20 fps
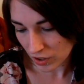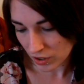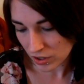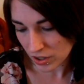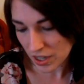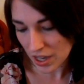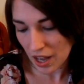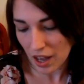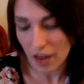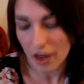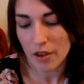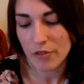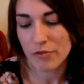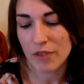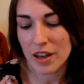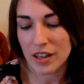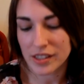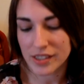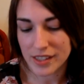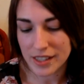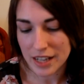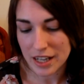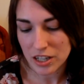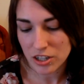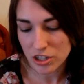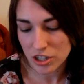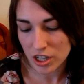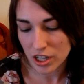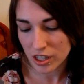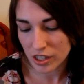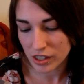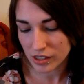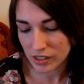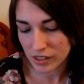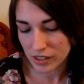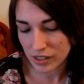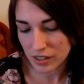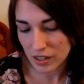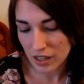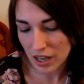yeah, her
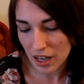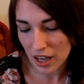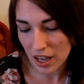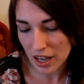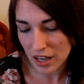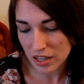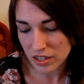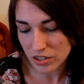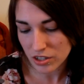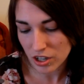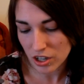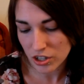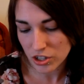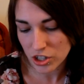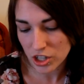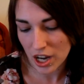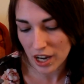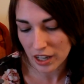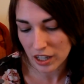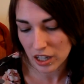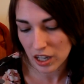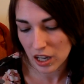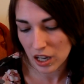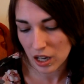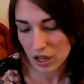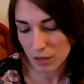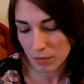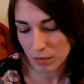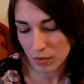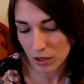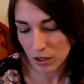vaccinations and her checkup